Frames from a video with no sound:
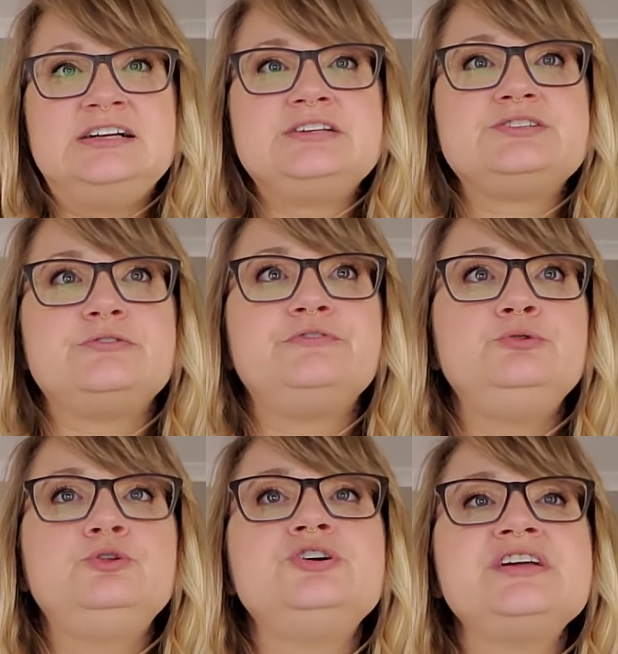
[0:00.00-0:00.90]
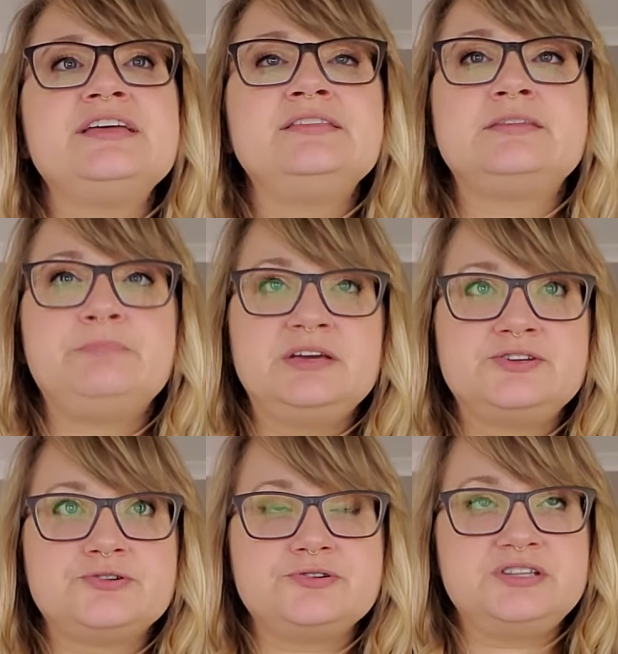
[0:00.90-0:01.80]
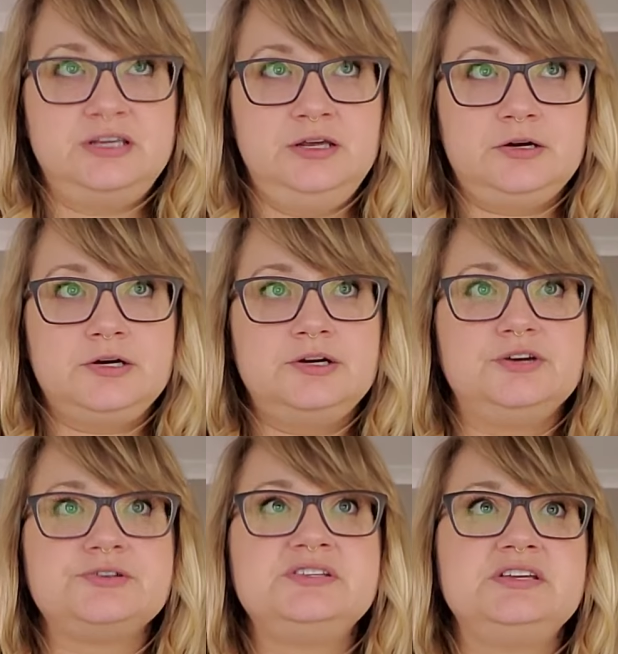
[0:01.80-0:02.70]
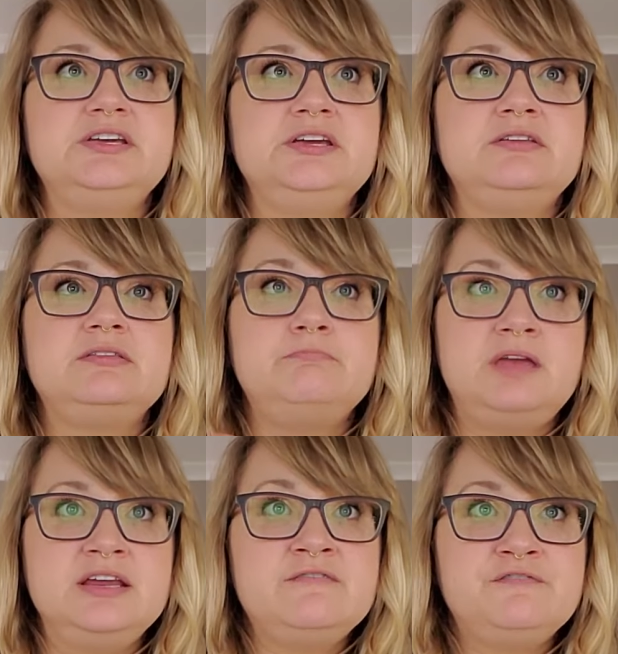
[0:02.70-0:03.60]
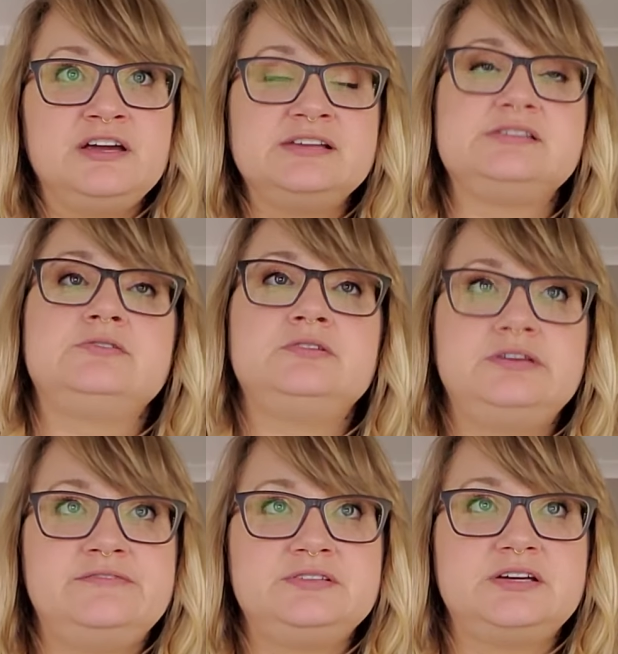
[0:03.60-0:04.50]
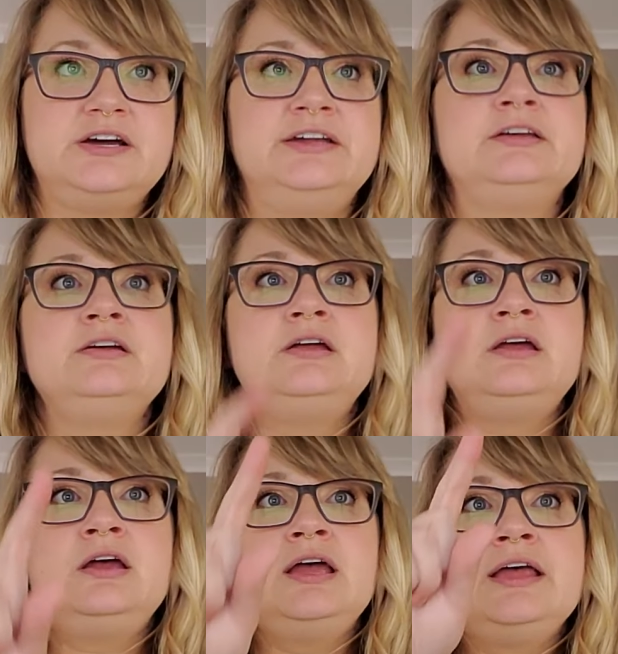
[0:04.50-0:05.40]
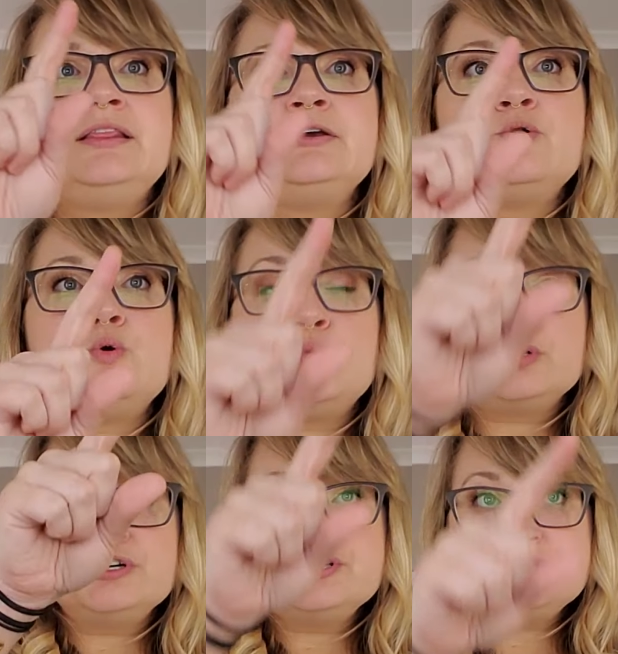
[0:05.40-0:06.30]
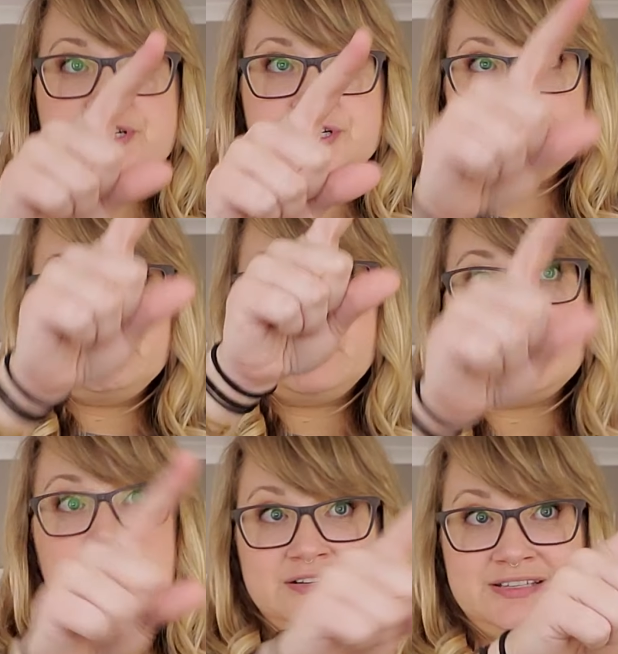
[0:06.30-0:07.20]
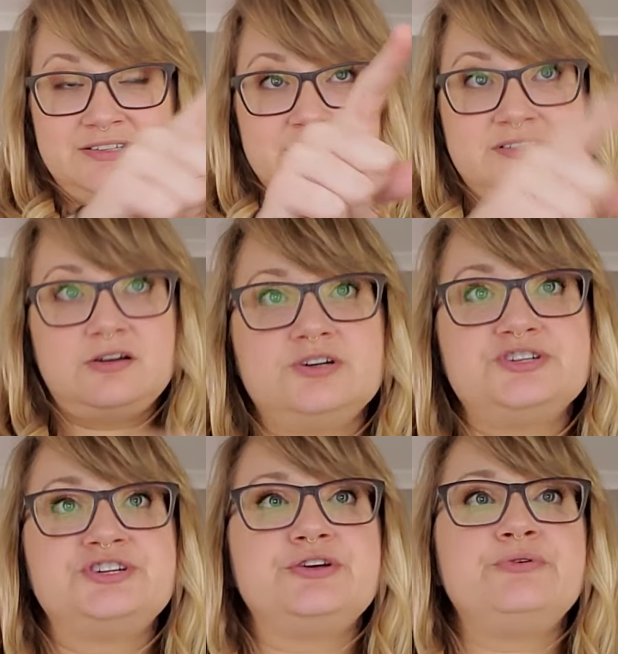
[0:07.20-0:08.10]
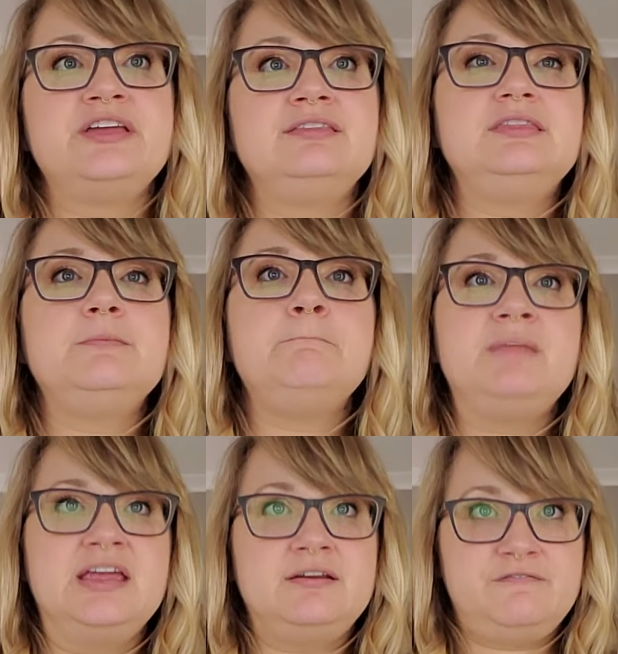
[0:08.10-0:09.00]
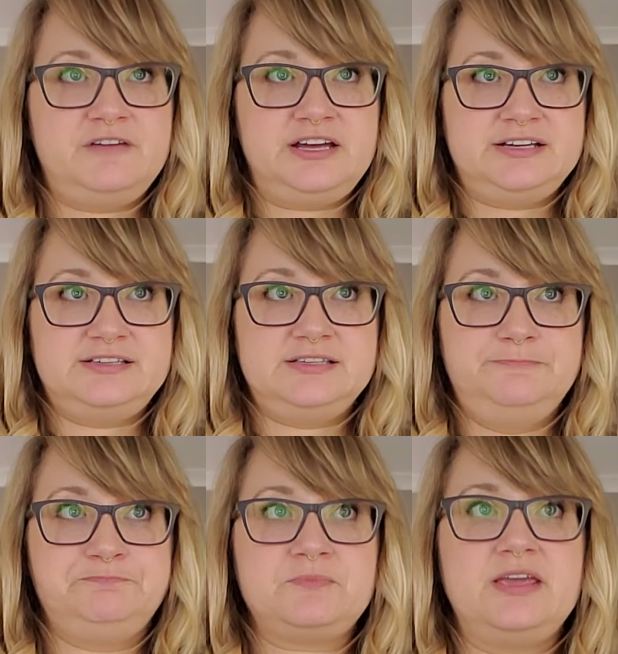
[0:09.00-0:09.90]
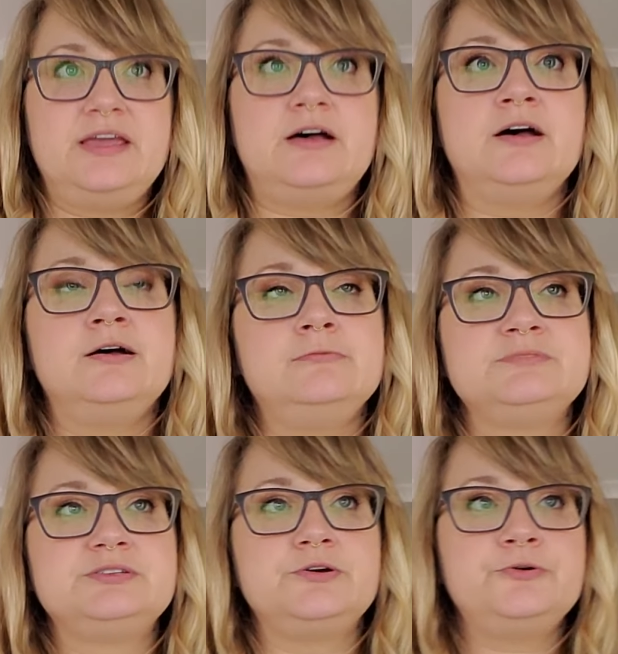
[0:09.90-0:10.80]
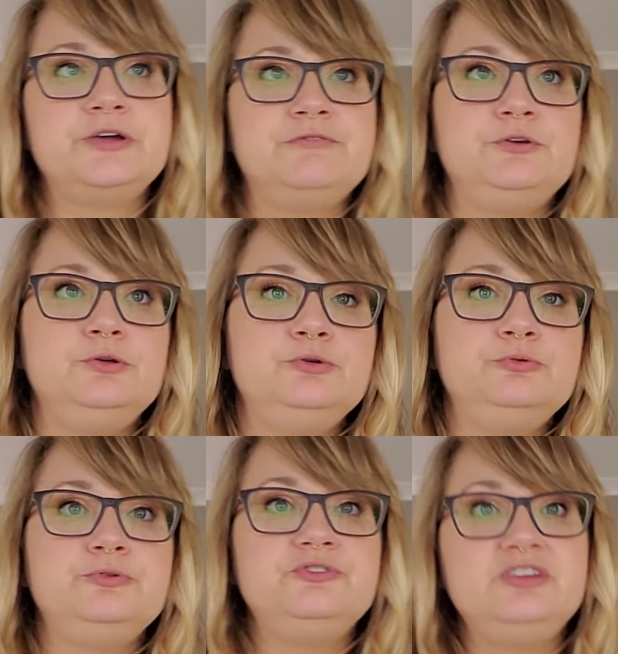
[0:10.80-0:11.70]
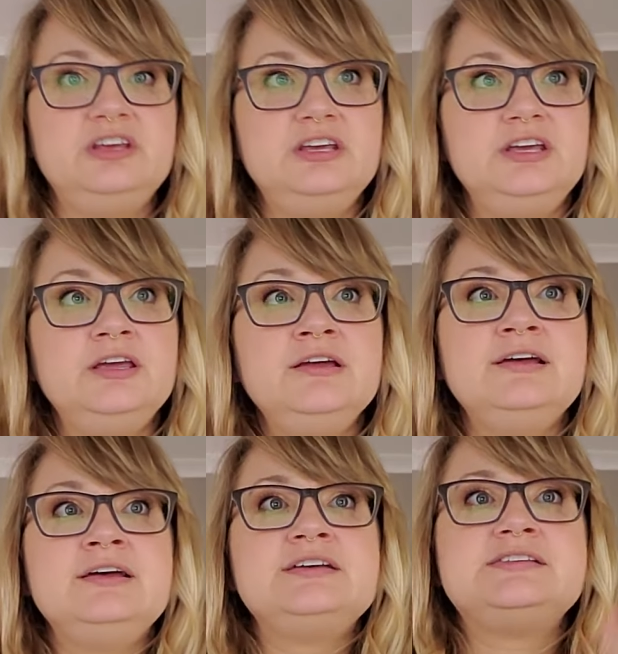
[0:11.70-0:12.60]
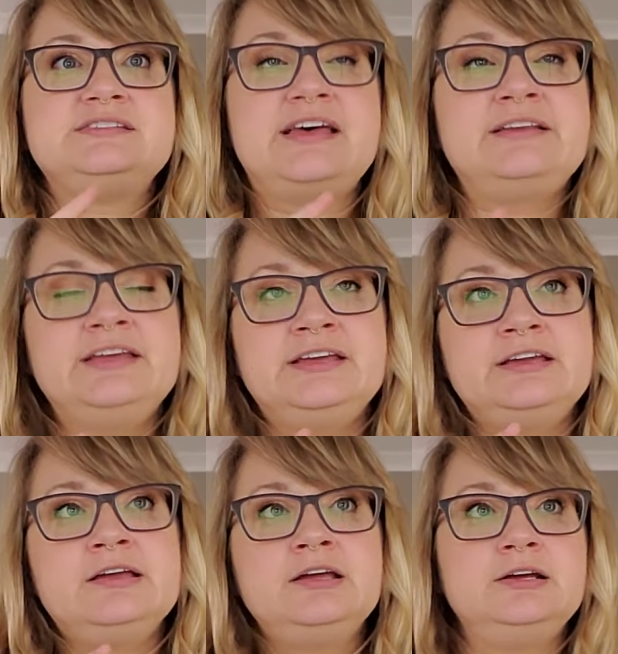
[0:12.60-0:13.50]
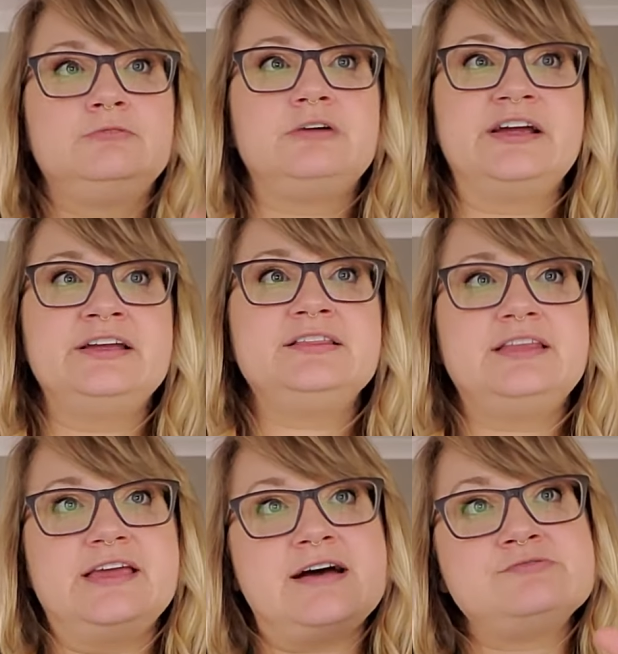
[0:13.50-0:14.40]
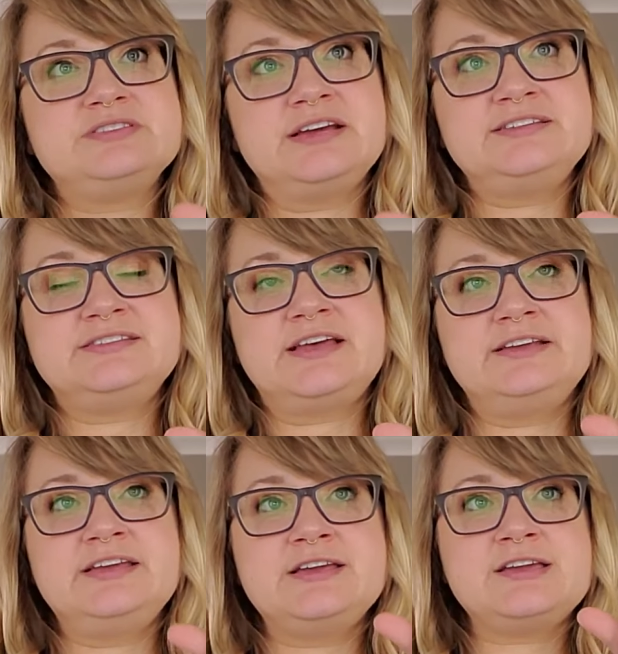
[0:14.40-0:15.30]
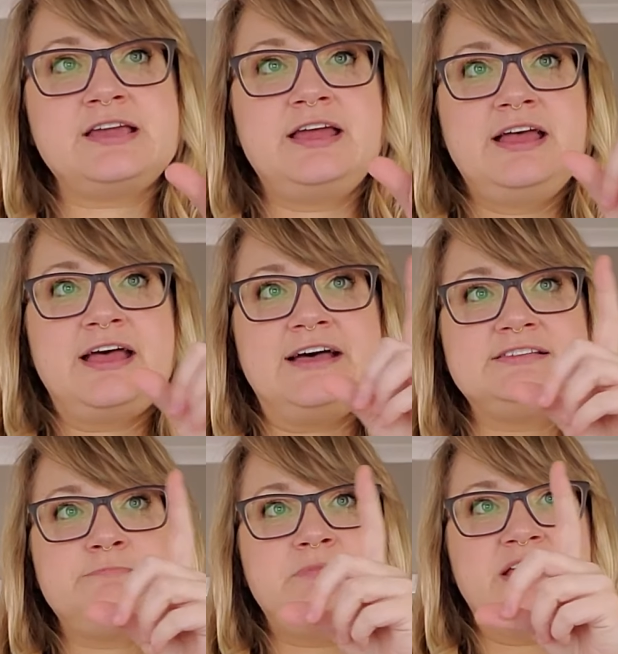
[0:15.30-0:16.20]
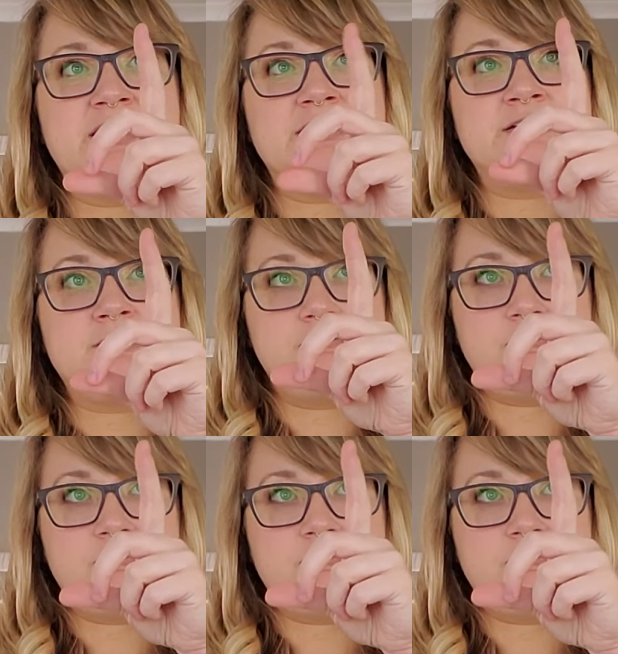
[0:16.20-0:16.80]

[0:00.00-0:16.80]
So if you look at the pictures here, you're seeing the main effects on the left side. The orange boxes showing the main effects. So if you see setting, right, the outside setting has a mean